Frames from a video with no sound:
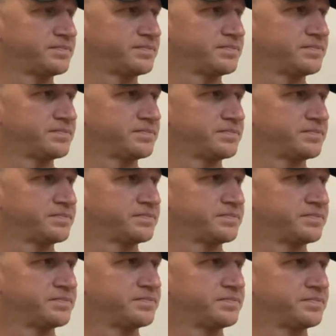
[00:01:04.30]

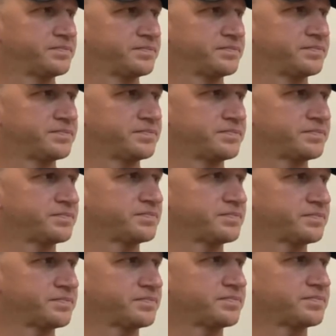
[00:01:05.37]

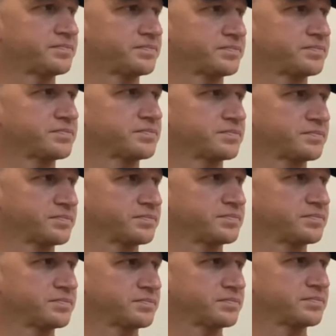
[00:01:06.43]

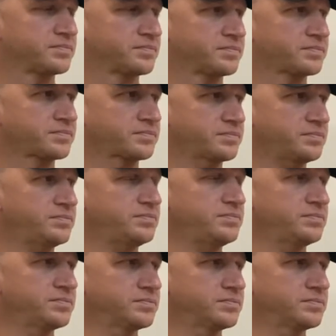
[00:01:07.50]
The person shown says nothing.